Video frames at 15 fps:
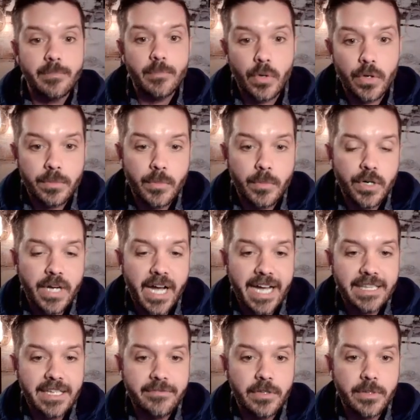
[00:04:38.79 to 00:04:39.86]
more and more high
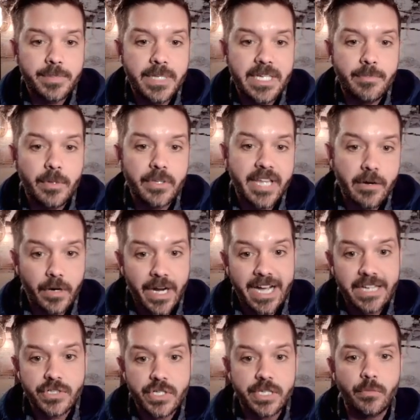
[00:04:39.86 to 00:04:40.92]
level people that were
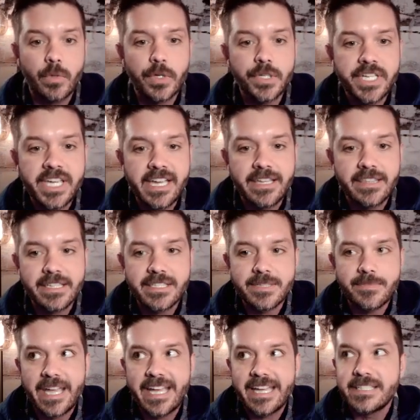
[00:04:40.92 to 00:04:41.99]
actually working in the
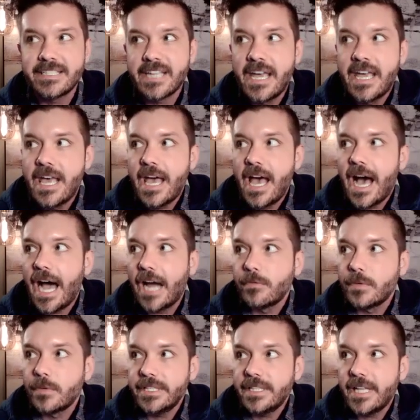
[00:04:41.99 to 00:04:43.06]
space, I
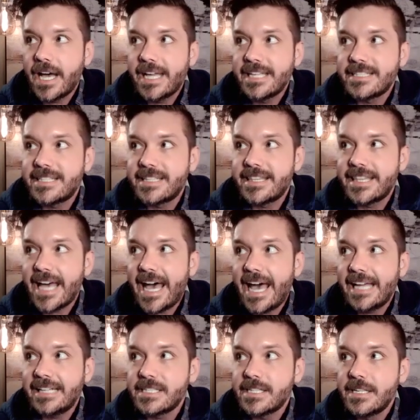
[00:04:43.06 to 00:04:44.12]
realized
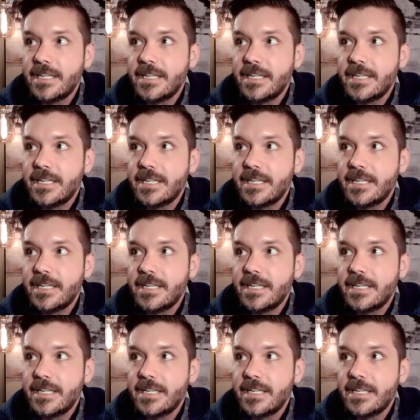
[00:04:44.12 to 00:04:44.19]
that